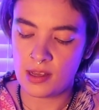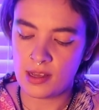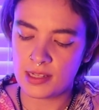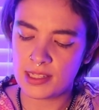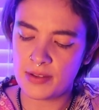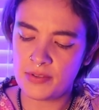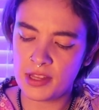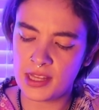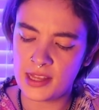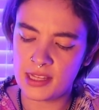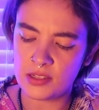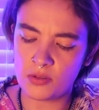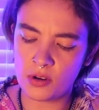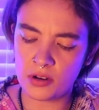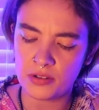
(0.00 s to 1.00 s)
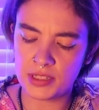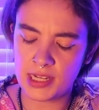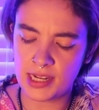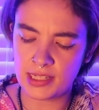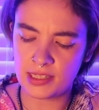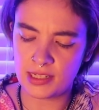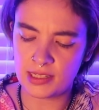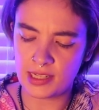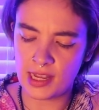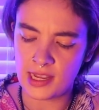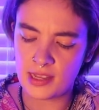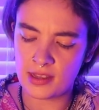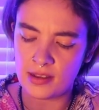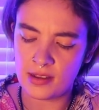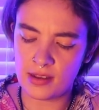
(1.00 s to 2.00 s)
So I feel like these oracle decks, it's
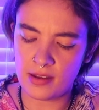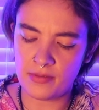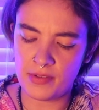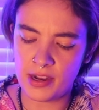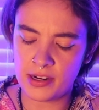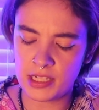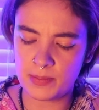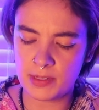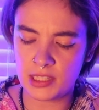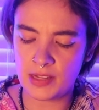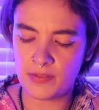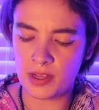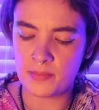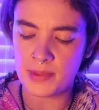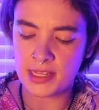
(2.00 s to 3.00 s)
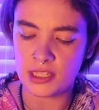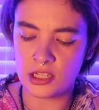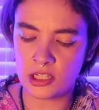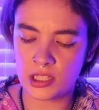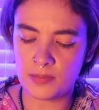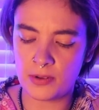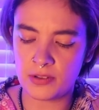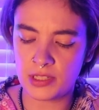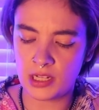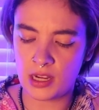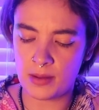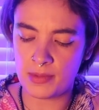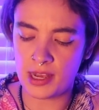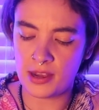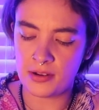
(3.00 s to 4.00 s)
like a very specific message is supposed to
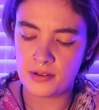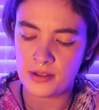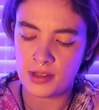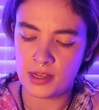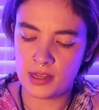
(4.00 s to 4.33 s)
come out.